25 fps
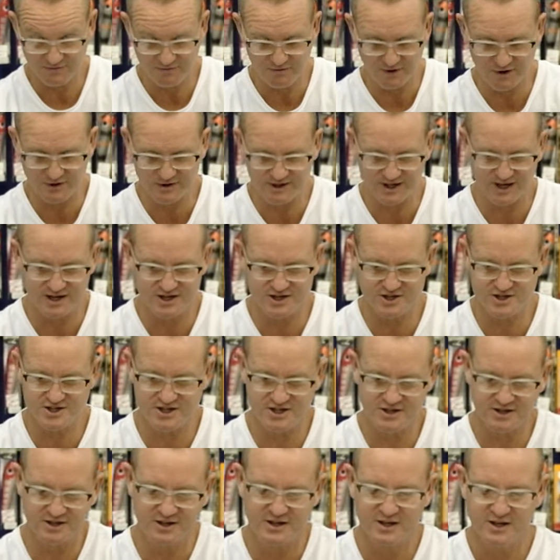
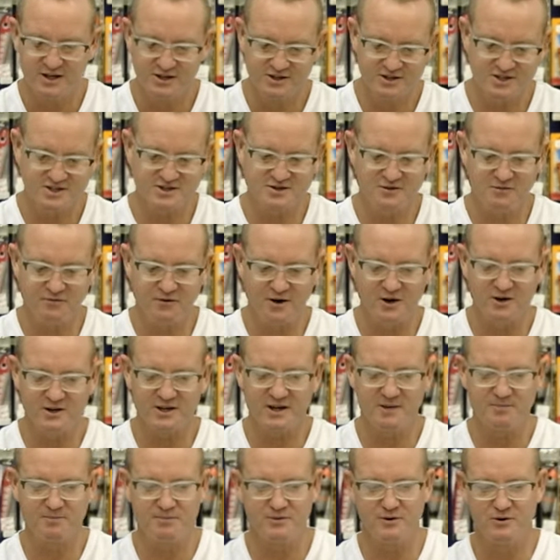flotation just to
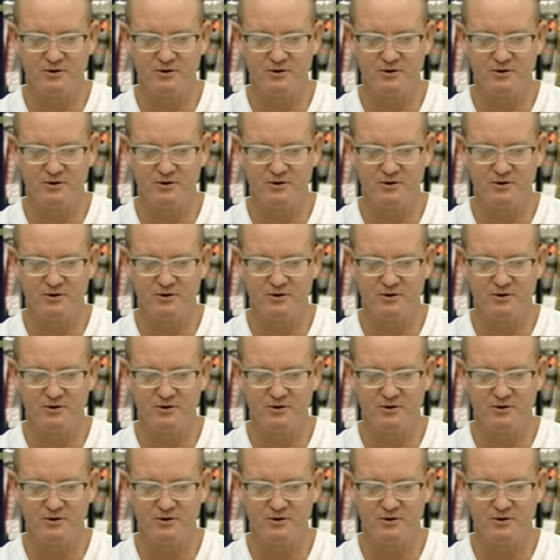float up